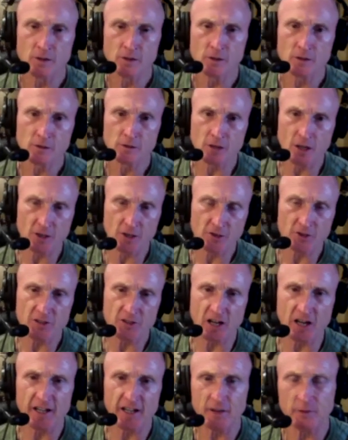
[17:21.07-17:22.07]
Doctor
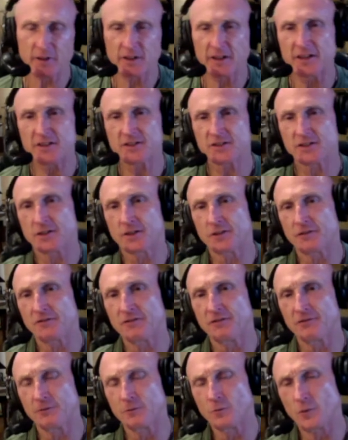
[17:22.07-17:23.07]
Diet relates to the
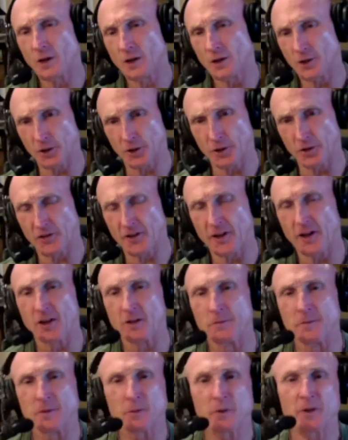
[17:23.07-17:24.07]
earth
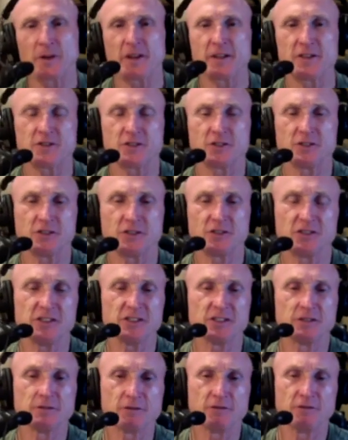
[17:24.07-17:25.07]
element, relates to the
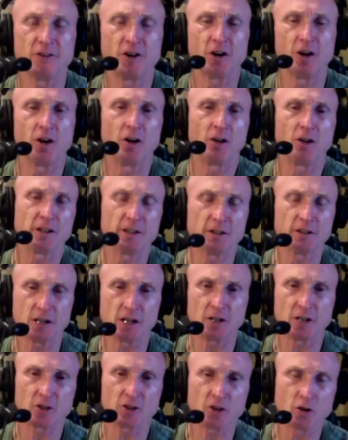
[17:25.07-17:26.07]
season fall, and
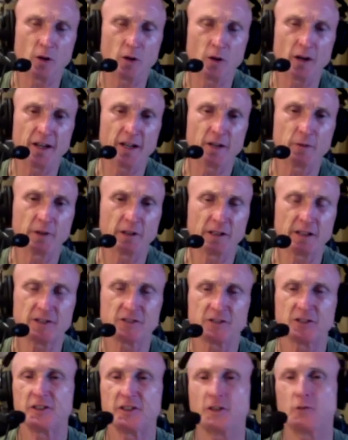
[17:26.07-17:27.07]
Doctor Quiet relates
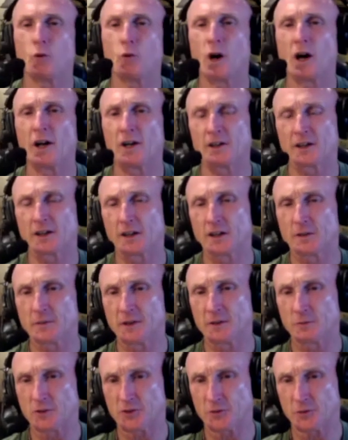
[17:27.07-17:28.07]
to the water
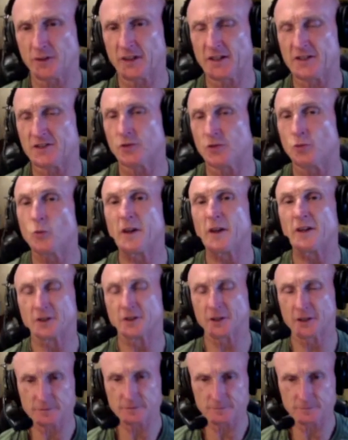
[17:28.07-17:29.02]
element, which relates to winter.